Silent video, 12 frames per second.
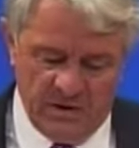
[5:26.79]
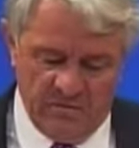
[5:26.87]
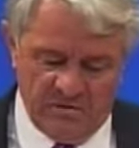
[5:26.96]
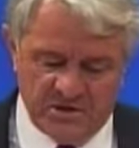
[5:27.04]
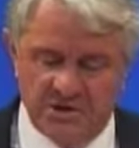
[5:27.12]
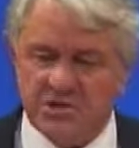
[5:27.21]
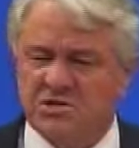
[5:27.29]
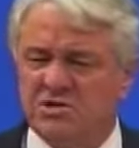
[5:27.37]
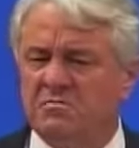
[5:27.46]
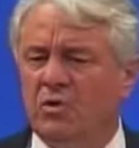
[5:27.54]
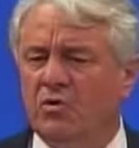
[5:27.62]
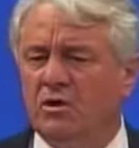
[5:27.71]
Business
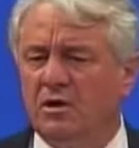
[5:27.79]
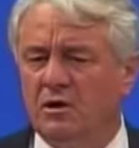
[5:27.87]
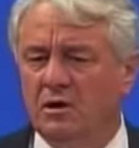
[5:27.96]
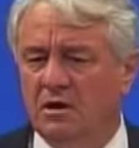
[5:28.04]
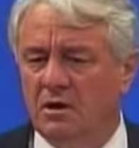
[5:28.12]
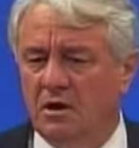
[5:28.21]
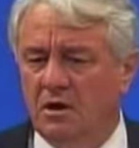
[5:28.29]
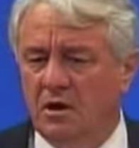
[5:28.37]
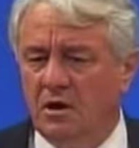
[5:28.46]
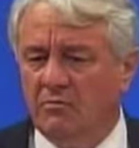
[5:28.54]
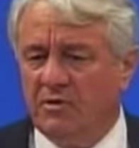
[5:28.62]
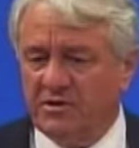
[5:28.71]
Explorer
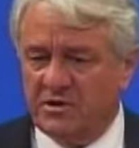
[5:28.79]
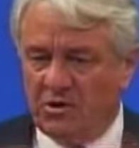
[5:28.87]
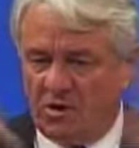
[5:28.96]
within the